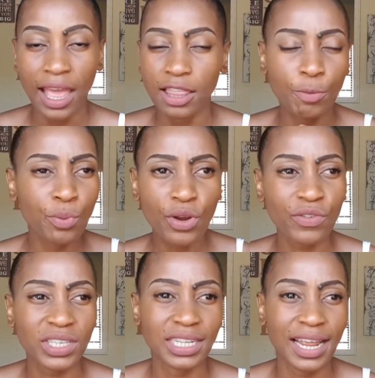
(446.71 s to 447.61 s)
The
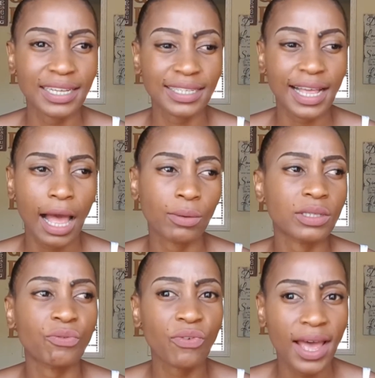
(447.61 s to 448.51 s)
previous night, I was
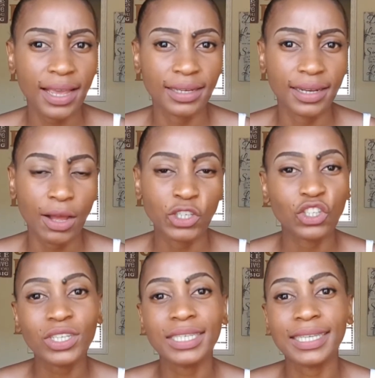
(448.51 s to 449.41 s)
fine. I was
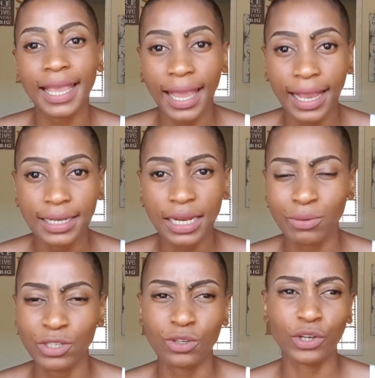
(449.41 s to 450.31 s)
not scared. I
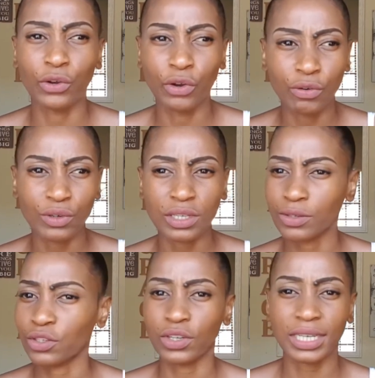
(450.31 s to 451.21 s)
was not nervous. I
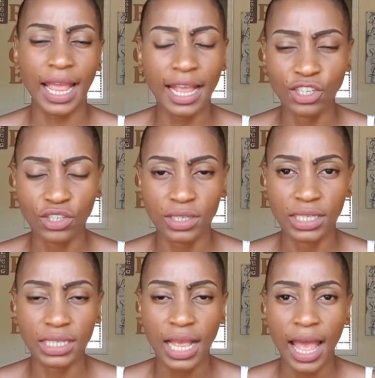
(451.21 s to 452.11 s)
was not anxious.